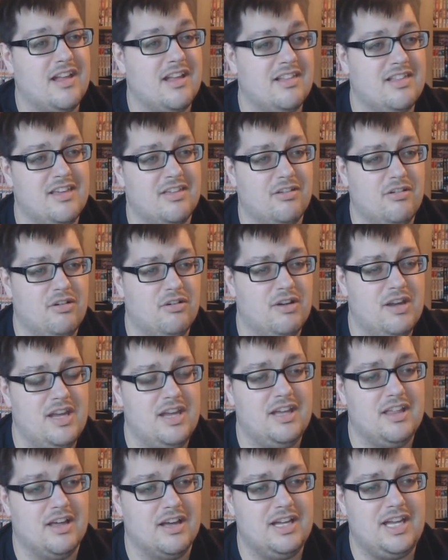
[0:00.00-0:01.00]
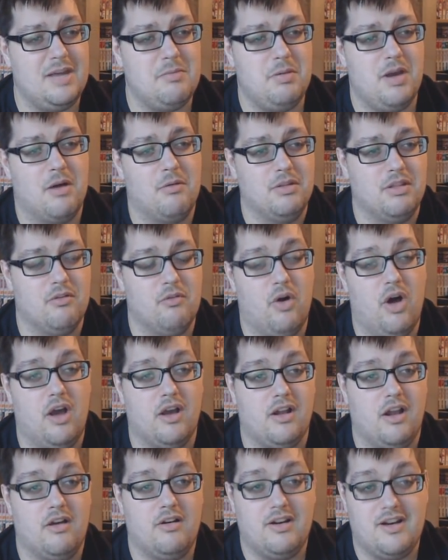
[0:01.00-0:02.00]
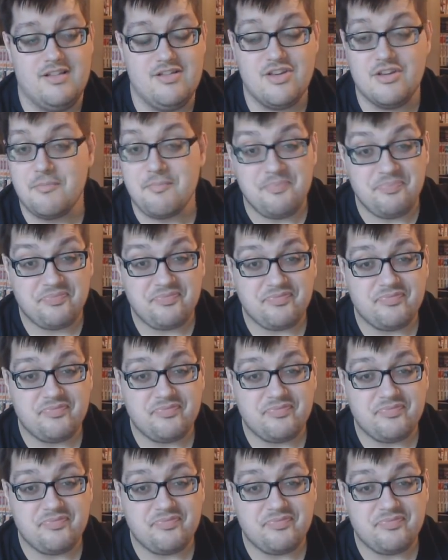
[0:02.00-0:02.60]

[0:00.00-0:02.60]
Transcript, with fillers: a difficulty like keeping up with the workload, and just